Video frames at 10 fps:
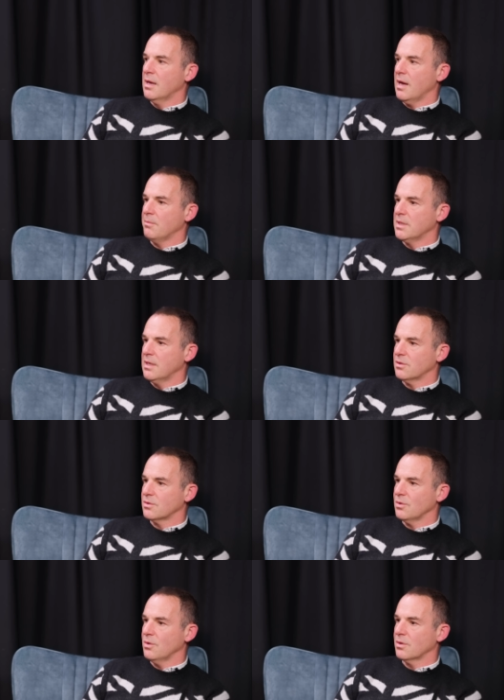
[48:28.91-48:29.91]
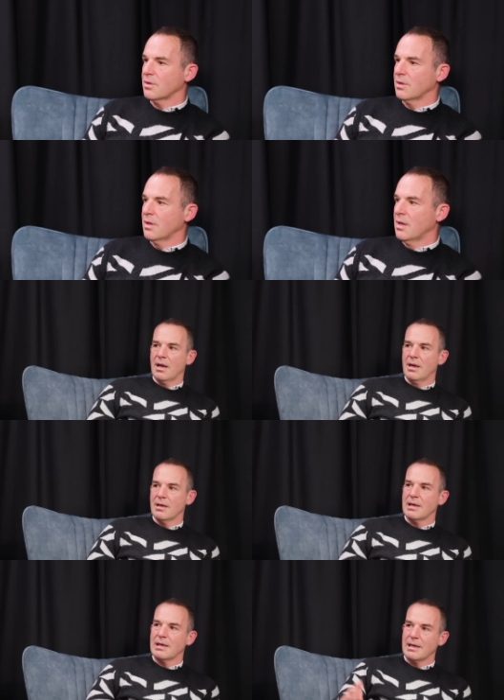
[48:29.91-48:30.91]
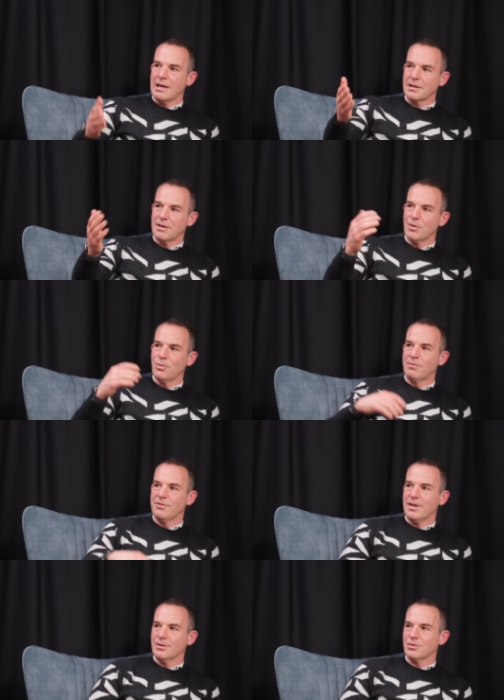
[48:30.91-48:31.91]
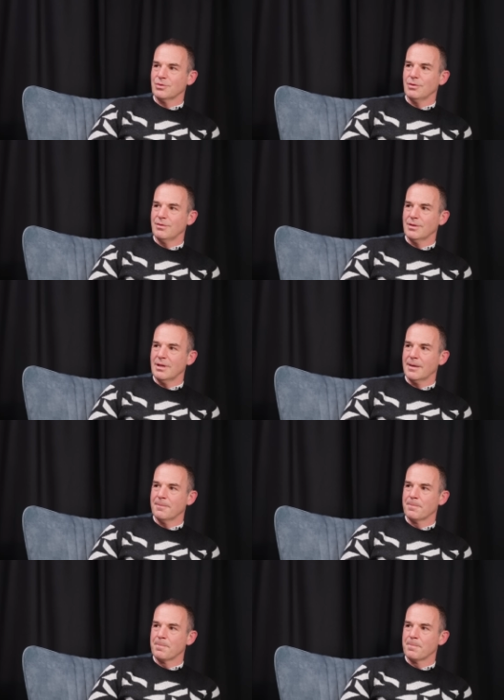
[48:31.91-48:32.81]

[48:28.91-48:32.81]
and we need to talk. I'll give you one final story if you like.